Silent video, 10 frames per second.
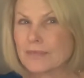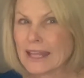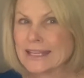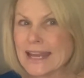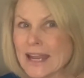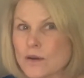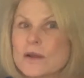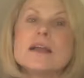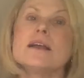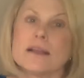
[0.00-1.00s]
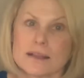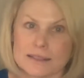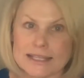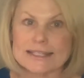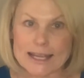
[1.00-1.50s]
Now,
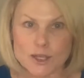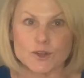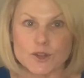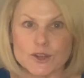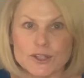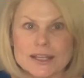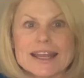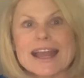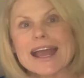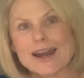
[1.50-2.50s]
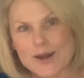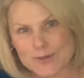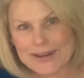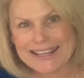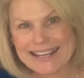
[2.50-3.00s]
let's take a look at our
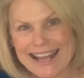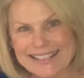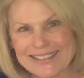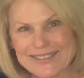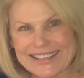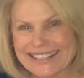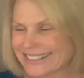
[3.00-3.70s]
reading activity.